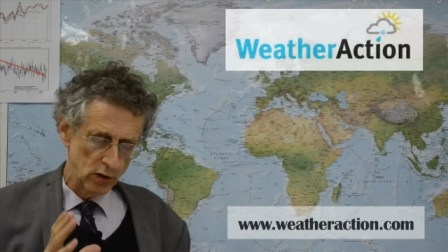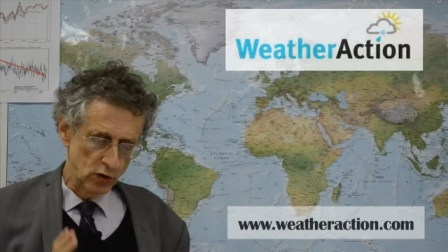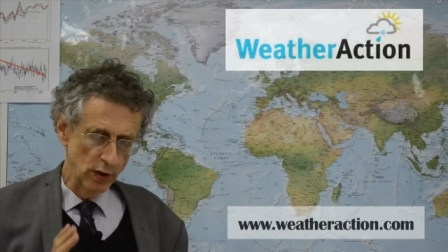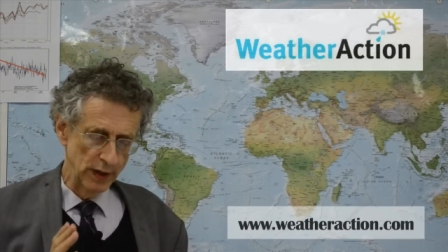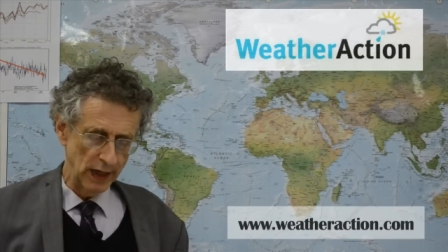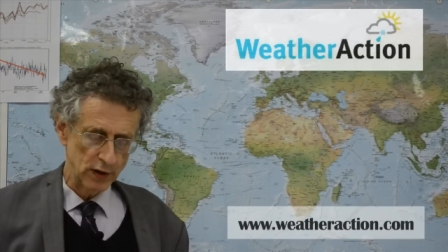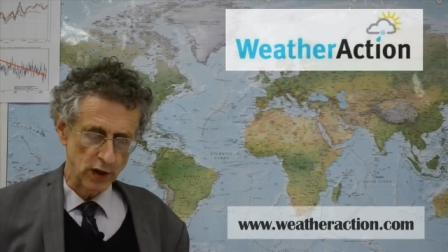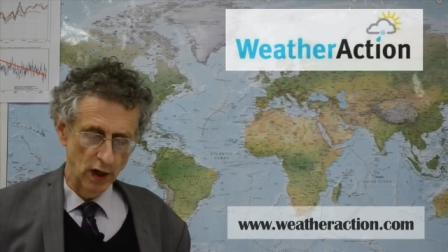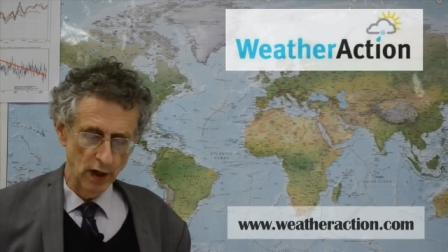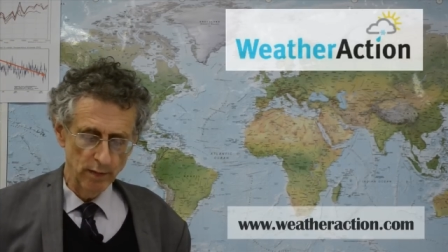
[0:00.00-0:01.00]
during that
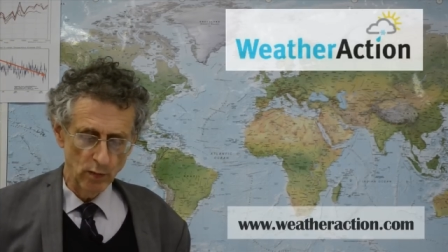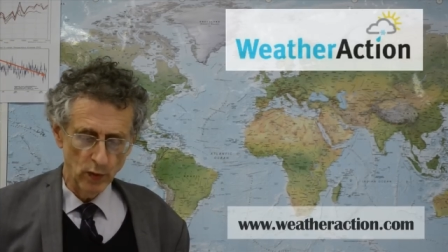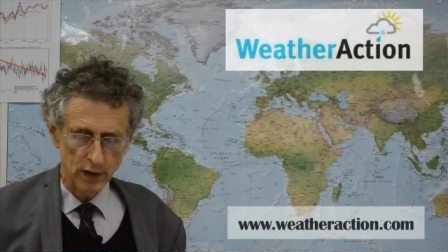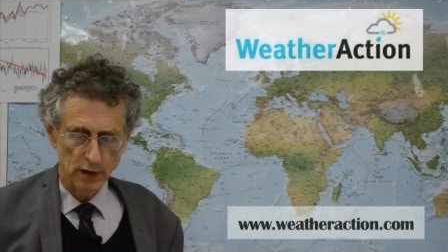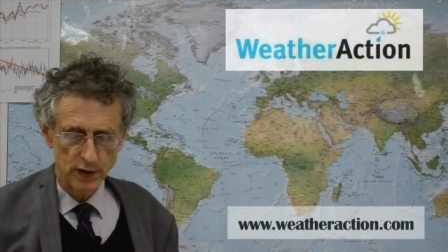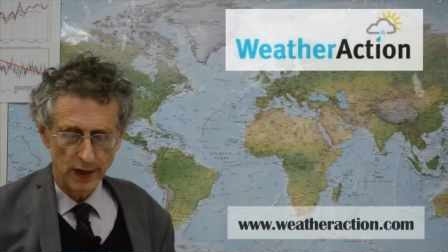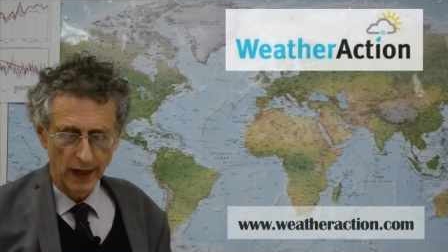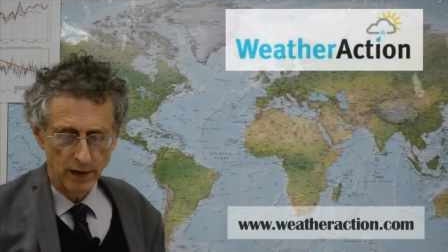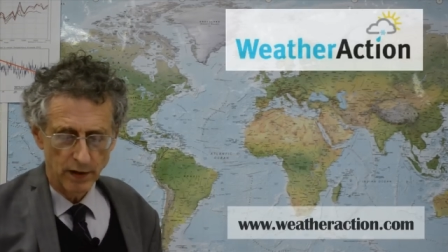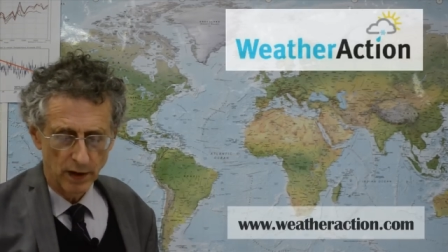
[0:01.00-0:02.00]
time, we can
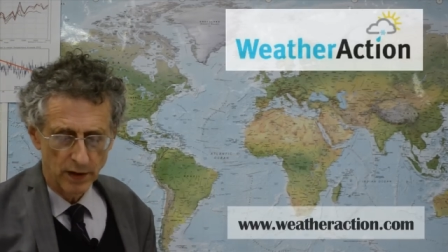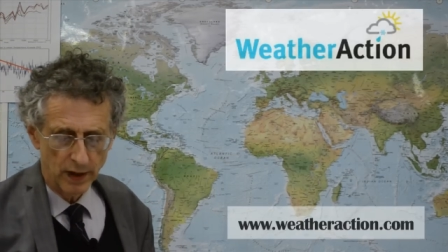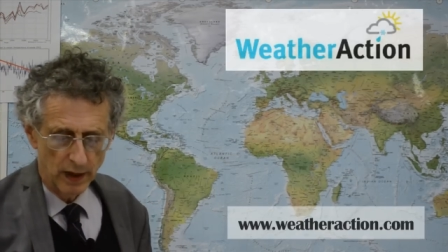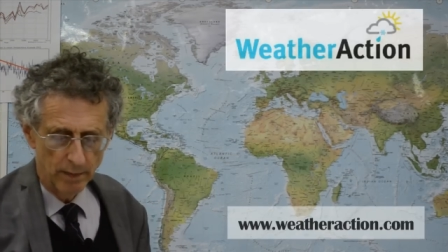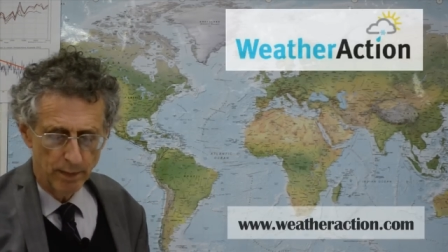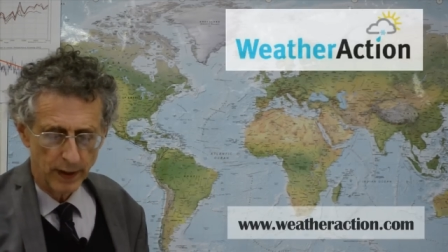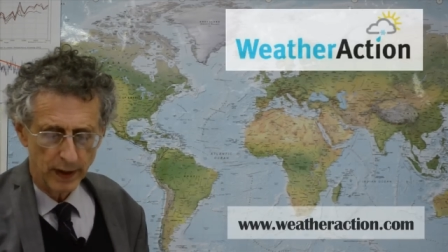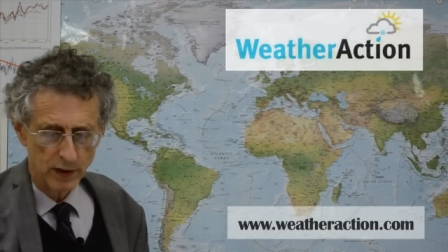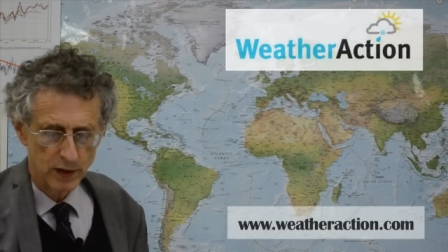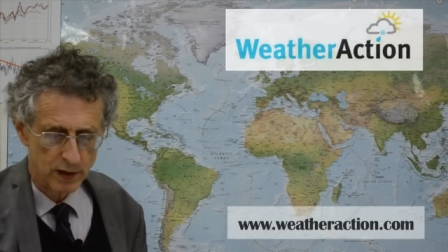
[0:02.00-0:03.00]
say that the
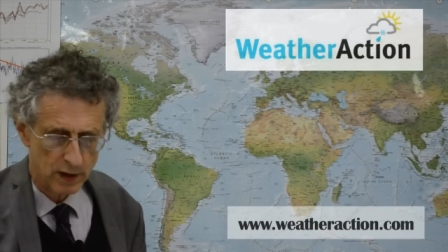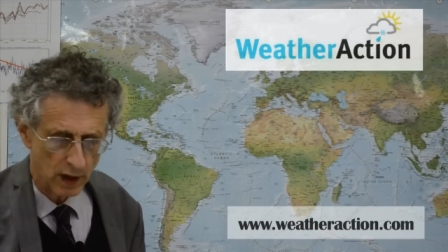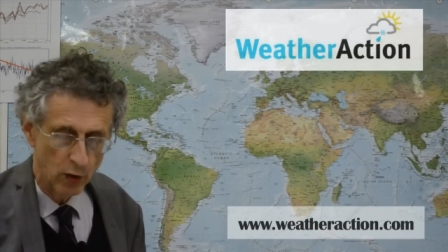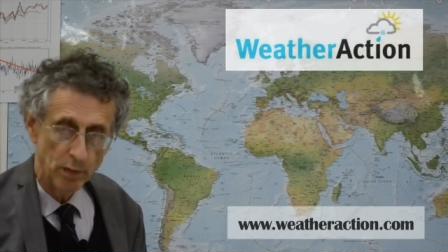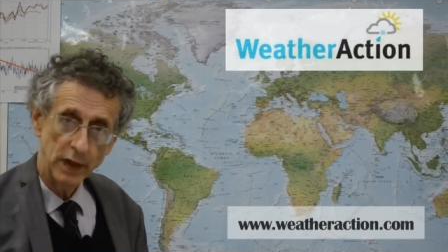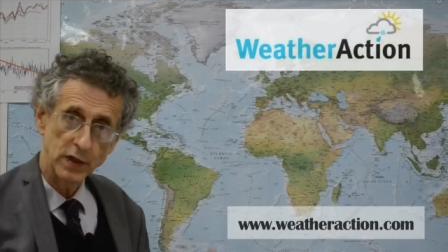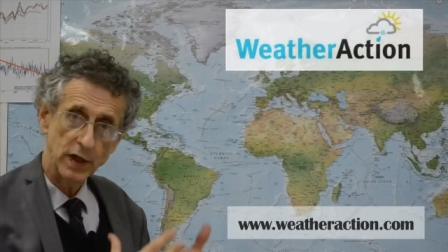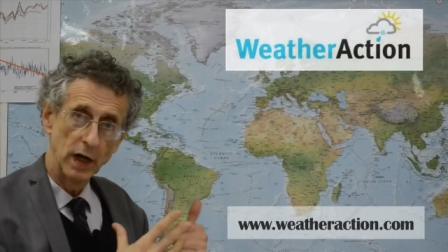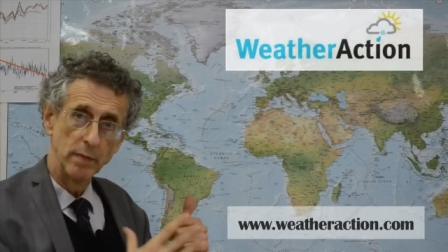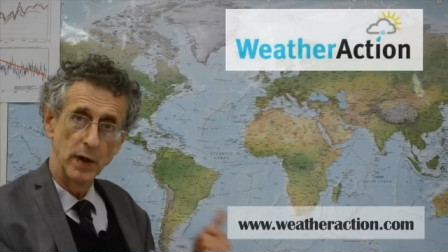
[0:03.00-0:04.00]
Olympics opening
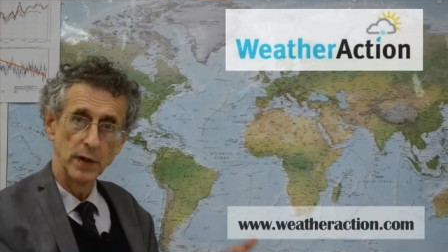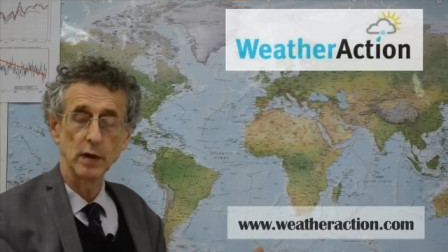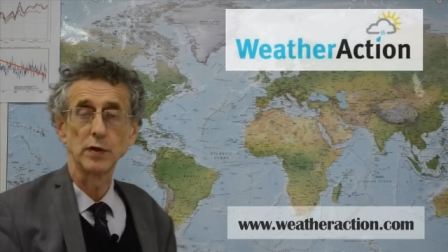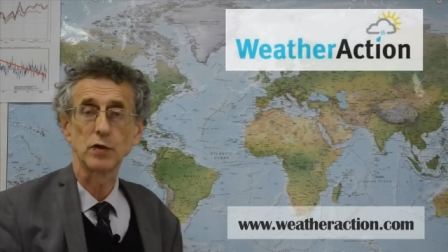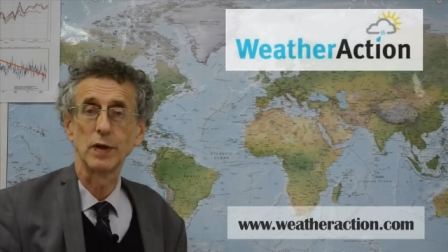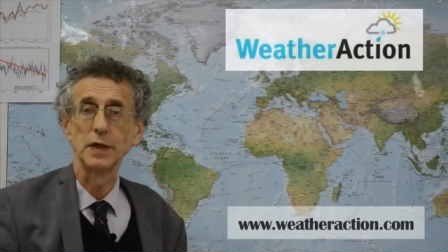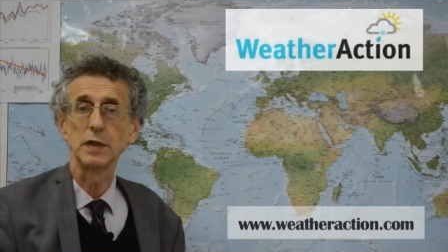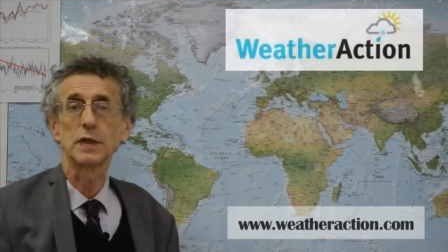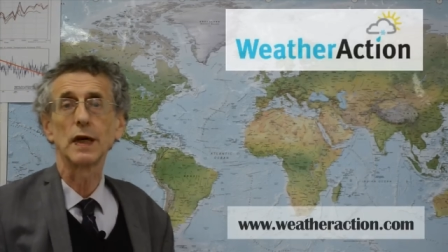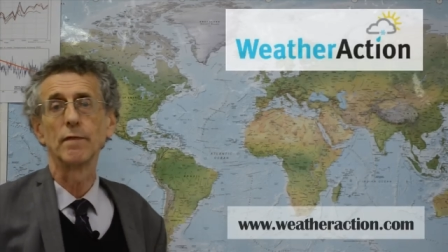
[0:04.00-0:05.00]
ceremony on the
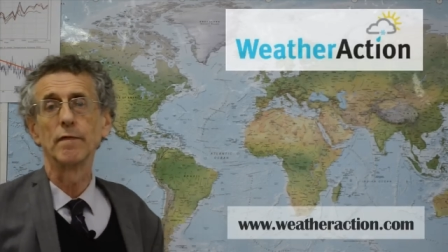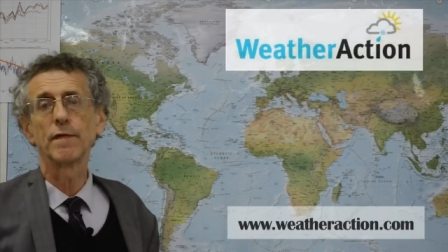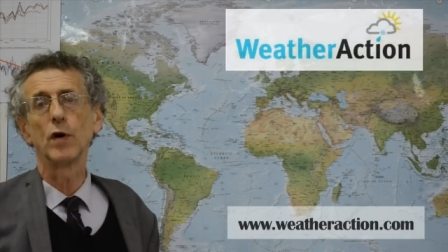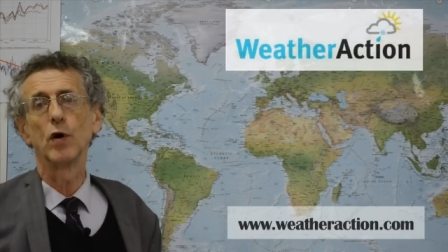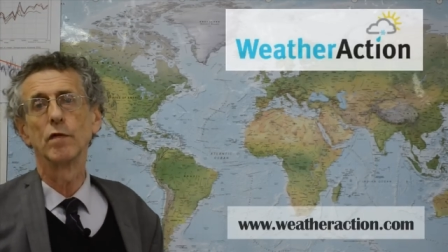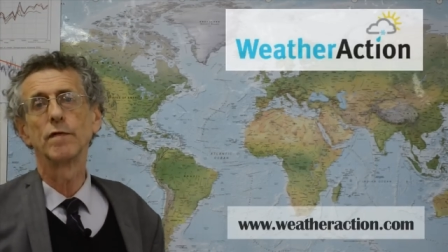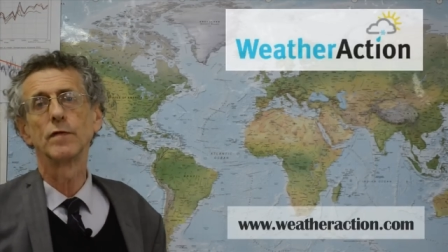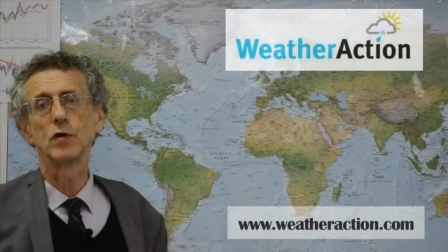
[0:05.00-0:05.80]
twenty-seventh of